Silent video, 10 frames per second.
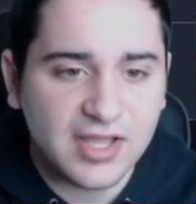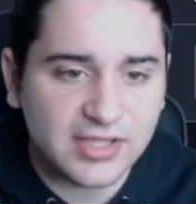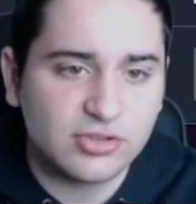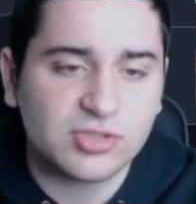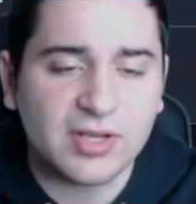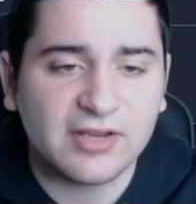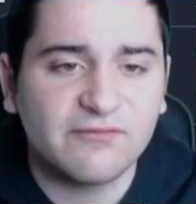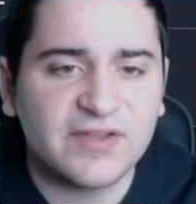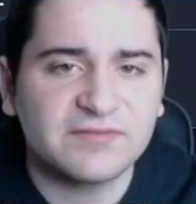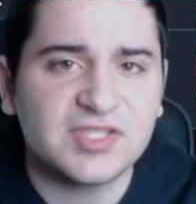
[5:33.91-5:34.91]
And you're spending
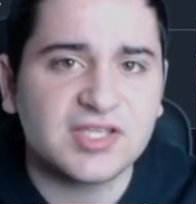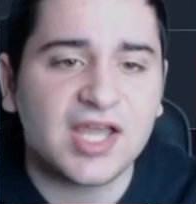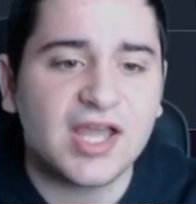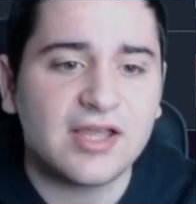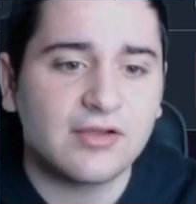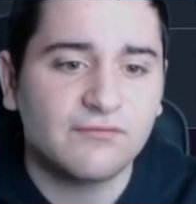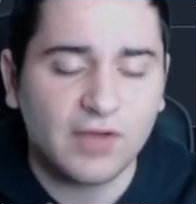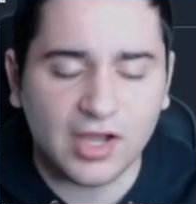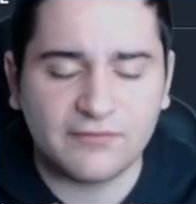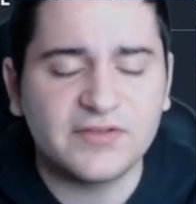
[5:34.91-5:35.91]
15K,
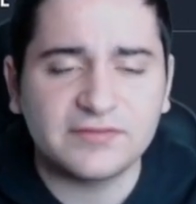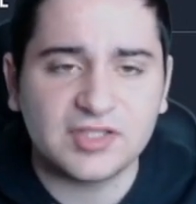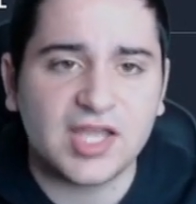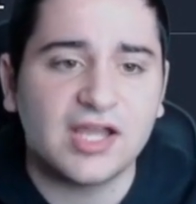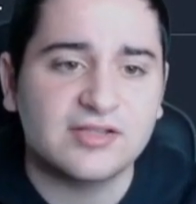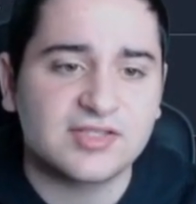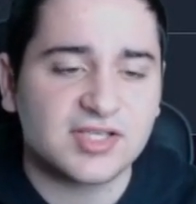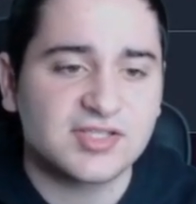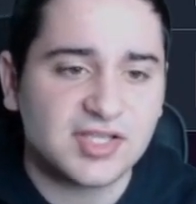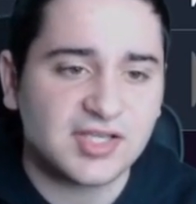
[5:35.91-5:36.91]
50K on
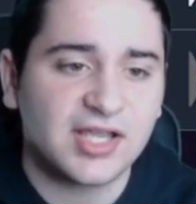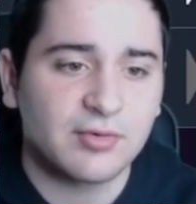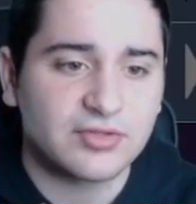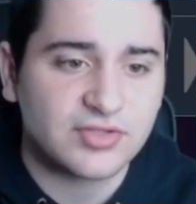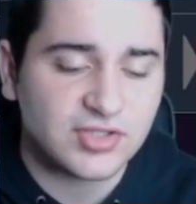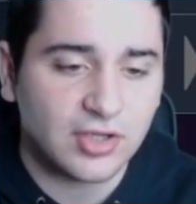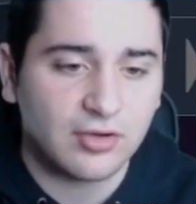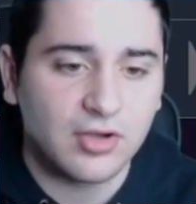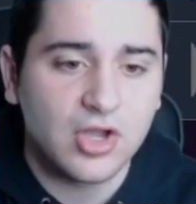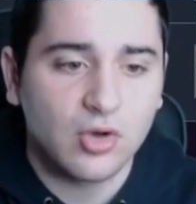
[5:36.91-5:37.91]
16K worth of snow